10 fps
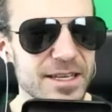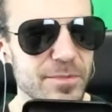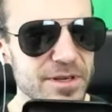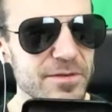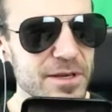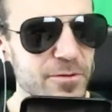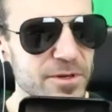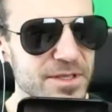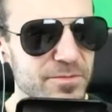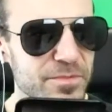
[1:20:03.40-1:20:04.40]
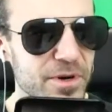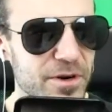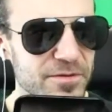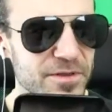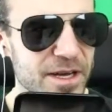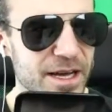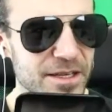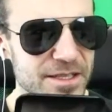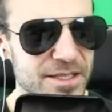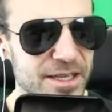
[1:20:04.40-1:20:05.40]
I believe he was part of the
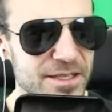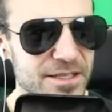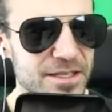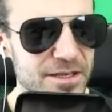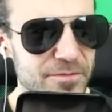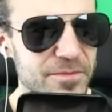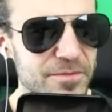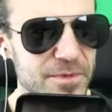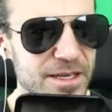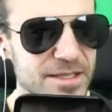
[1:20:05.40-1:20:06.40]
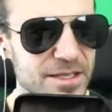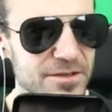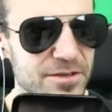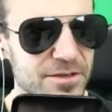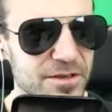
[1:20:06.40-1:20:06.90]
AlexNet team, yes, under